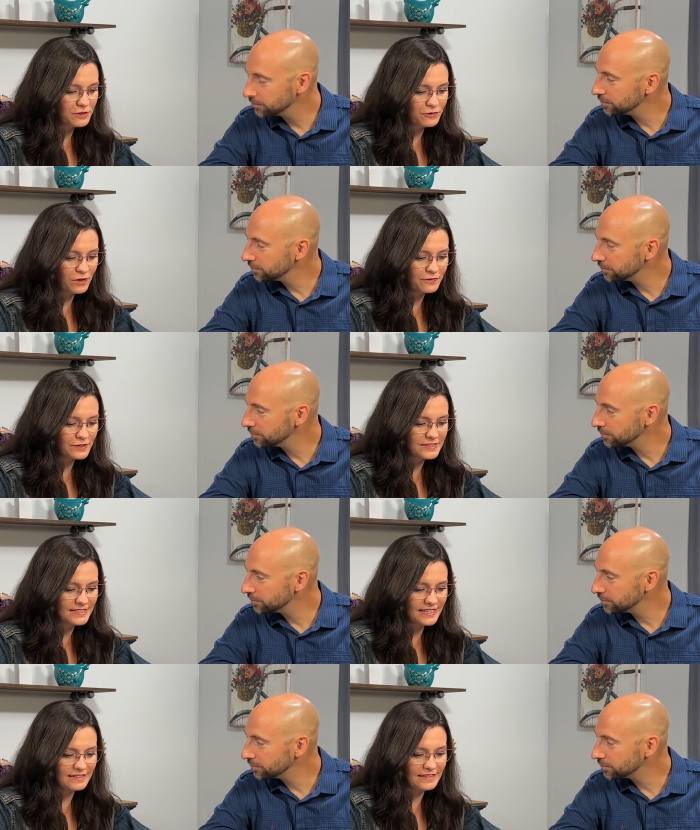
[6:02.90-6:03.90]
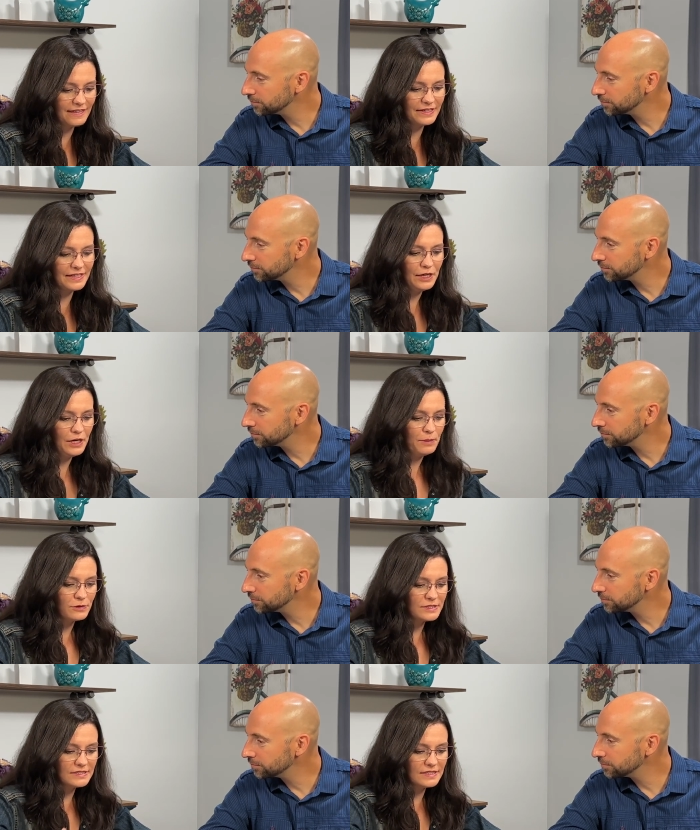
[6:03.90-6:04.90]
Speaker 1: four, verses ten and eleven.
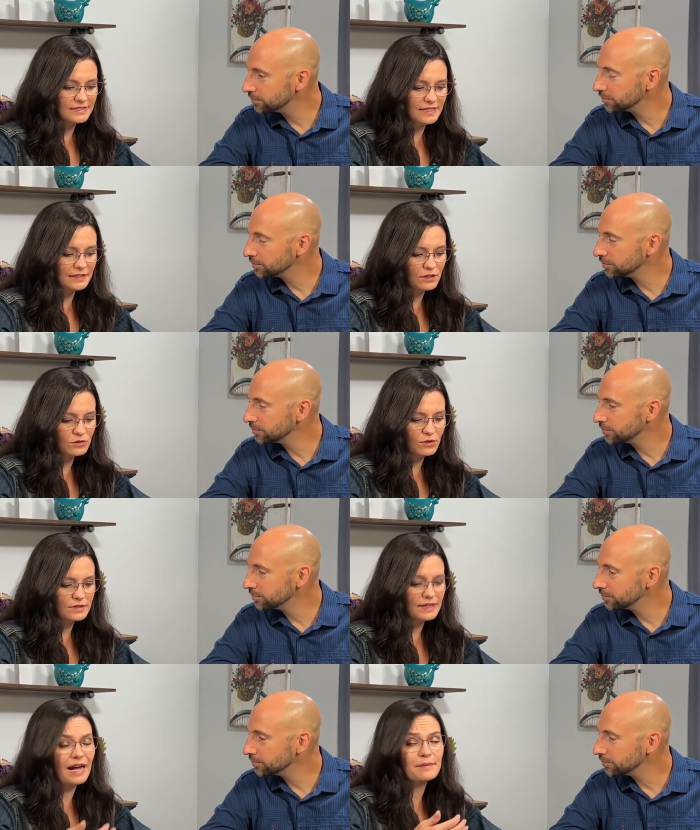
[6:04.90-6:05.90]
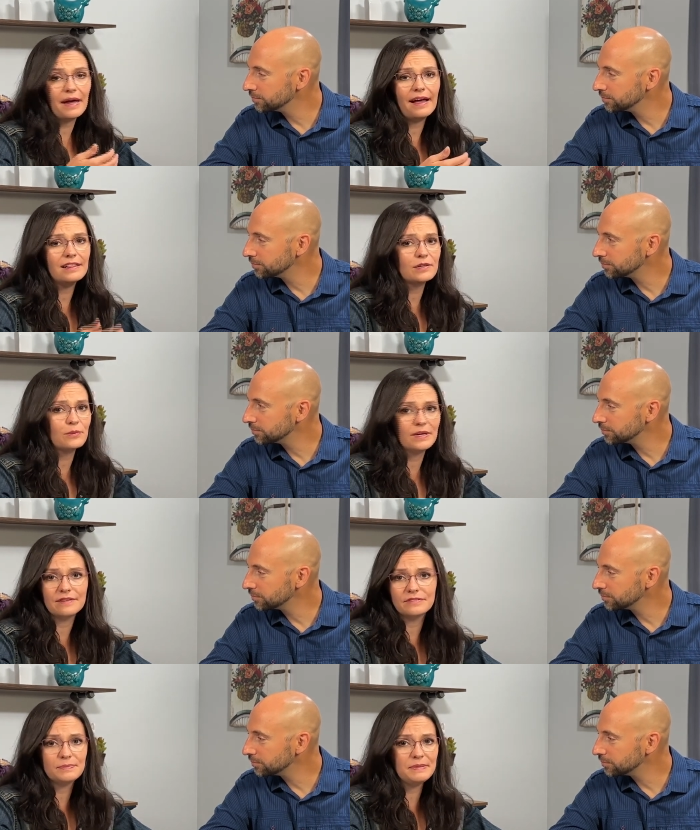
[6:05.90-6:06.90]
Moses is telling the Lord, like, I'm not eloquent
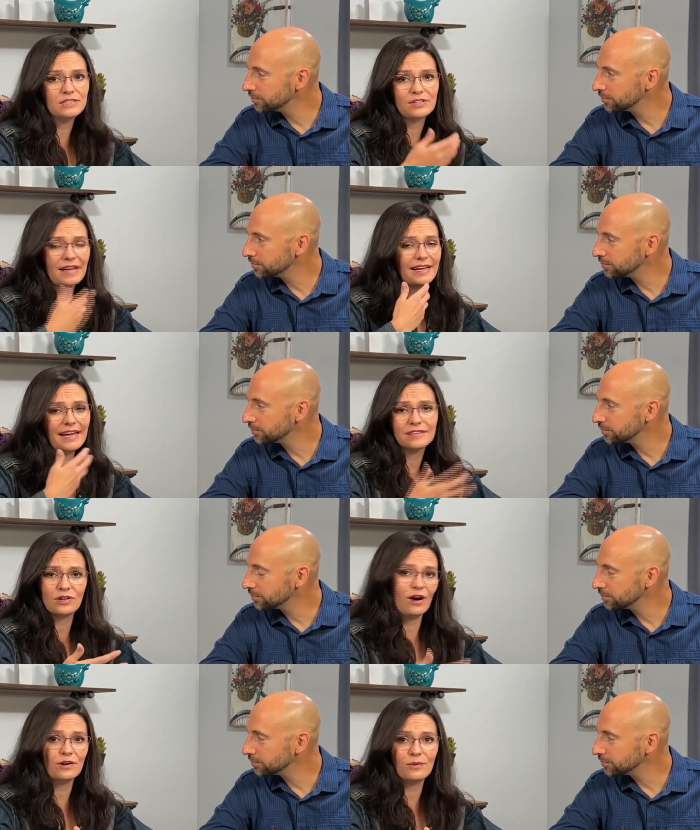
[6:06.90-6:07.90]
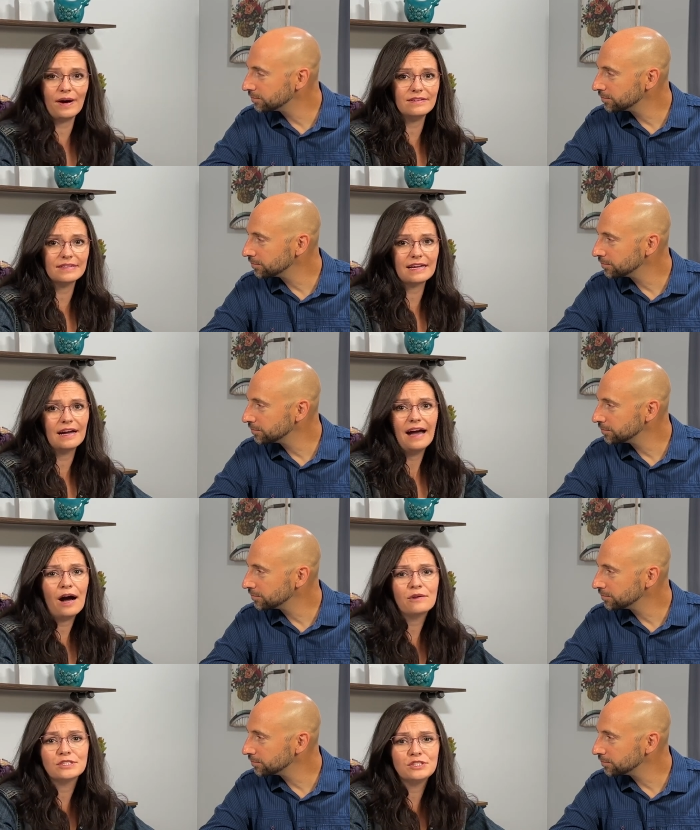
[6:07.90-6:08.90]
of speech. Like, I can't talk well. Like,
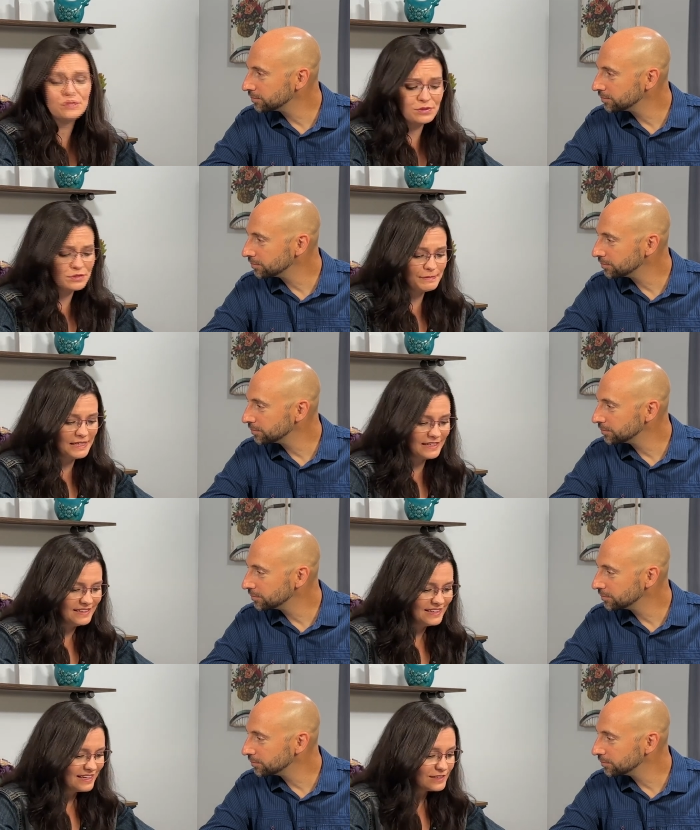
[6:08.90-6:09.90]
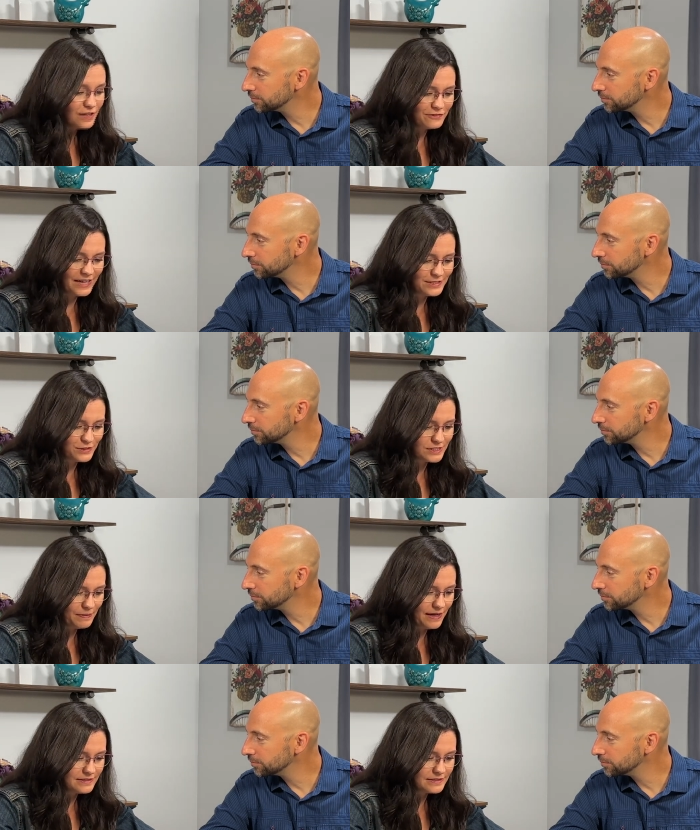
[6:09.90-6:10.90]
how could you use me? And I love God's
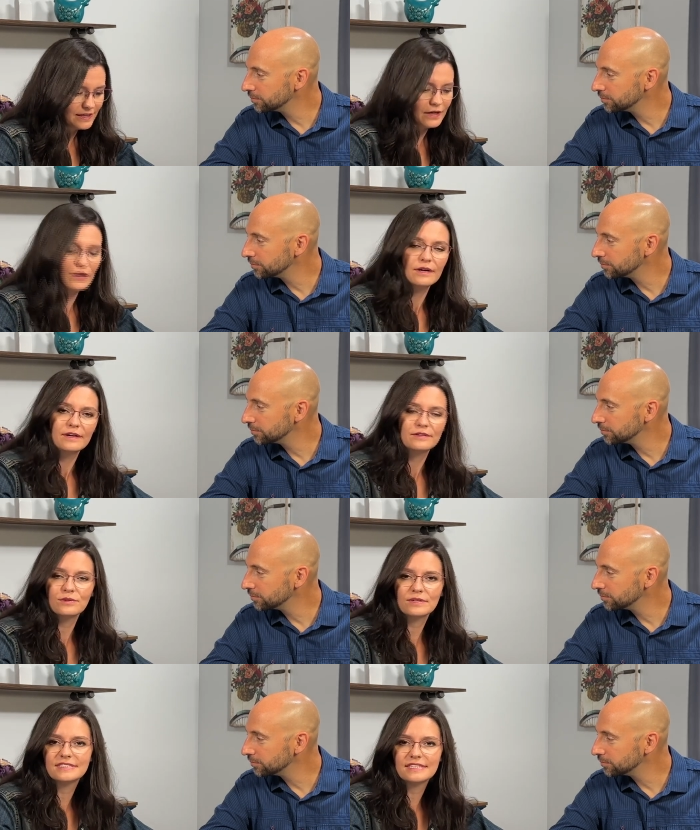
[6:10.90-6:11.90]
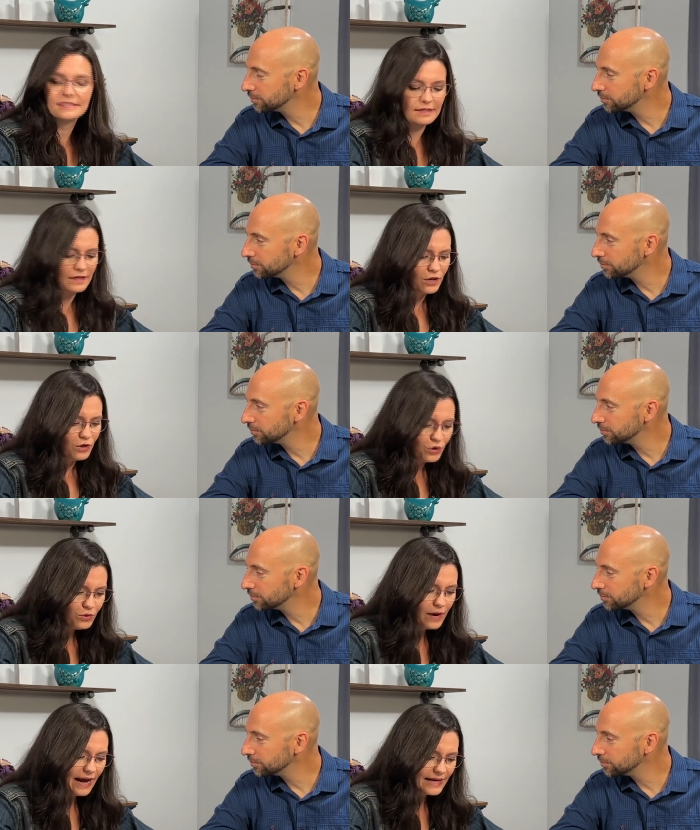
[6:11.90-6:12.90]
response. The Lord says,
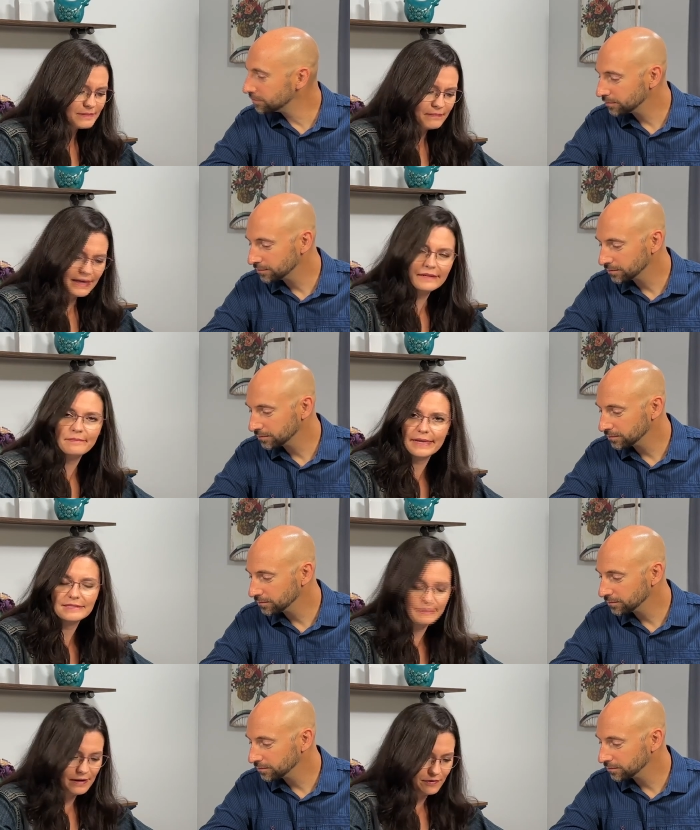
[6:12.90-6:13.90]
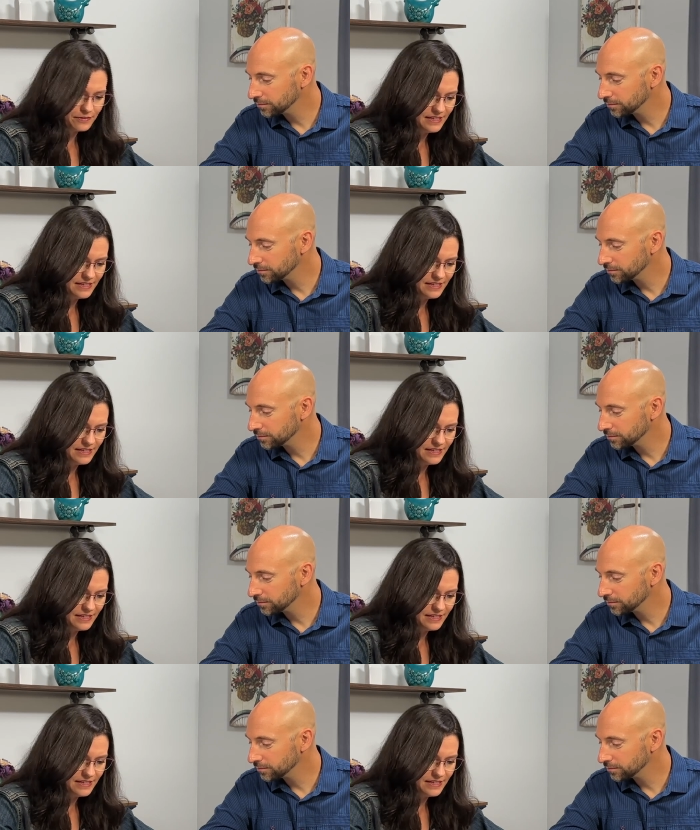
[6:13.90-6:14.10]
who has made man's mouth?